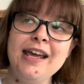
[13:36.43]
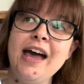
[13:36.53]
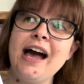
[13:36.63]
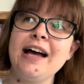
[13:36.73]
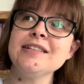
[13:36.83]

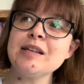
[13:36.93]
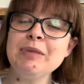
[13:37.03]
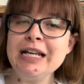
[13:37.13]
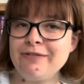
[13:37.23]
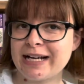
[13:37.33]
And
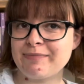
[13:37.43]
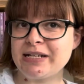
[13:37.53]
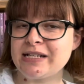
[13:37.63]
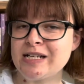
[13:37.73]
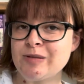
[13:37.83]
Amelia
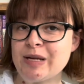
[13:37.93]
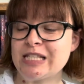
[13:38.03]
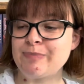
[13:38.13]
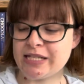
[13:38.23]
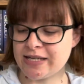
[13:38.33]
recommended it to me
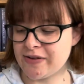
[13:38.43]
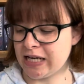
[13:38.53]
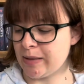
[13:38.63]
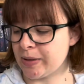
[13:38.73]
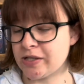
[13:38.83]

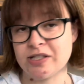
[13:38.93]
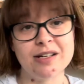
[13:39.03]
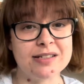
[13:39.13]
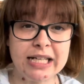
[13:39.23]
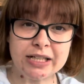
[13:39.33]
specifically because she
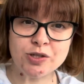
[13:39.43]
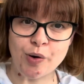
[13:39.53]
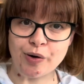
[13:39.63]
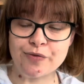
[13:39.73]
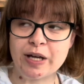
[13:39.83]
knows I like
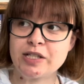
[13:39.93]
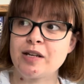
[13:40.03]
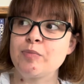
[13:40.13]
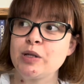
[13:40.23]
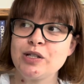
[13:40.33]
historical fiction,
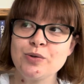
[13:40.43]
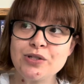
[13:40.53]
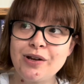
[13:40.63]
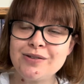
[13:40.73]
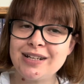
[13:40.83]
but she also
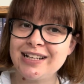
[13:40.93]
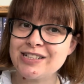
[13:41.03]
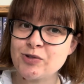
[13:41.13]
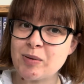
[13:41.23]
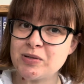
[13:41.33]
knows I like
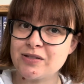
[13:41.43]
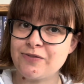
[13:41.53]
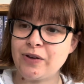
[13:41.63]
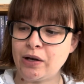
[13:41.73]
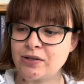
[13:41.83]
descriptions of
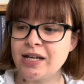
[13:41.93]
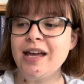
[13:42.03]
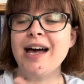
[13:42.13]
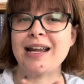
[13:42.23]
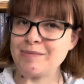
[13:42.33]
food,
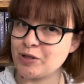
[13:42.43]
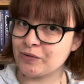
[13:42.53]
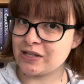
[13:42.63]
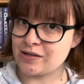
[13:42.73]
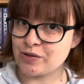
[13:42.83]
and I'm told
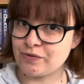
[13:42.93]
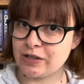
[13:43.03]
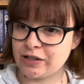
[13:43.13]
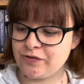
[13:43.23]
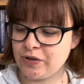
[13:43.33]
there's lots of really
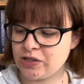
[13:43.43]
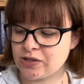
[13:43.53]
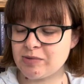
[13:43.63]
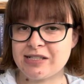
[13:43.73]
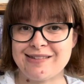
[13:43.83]
good food
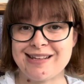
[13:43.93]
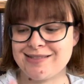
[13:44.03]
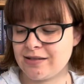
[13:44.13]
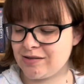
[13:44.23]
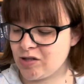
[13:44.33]
descriptions in this,
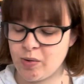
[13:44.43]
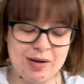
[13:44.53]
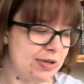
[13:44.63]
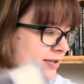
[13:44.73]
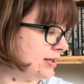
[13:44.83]
so I'm
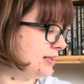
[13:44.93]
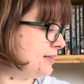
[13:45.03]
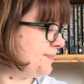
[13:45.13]
excited.